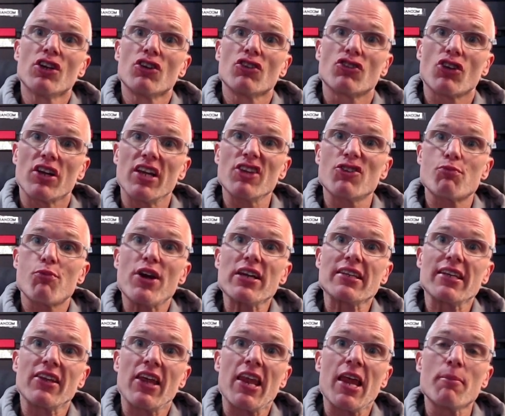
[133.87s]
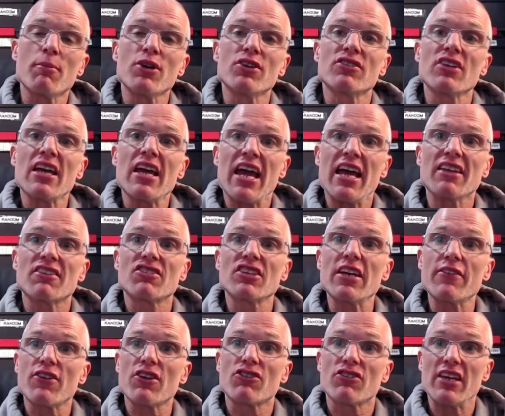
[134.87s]
So let's break down our numbers and see
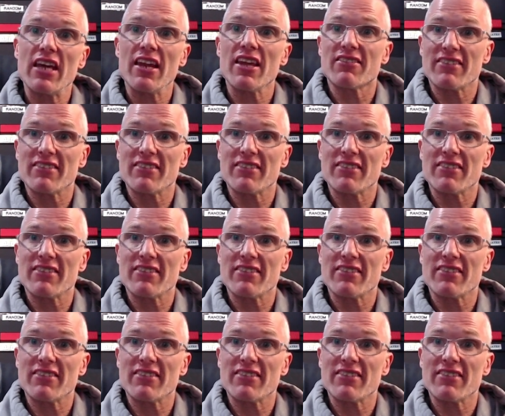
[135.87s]
if this set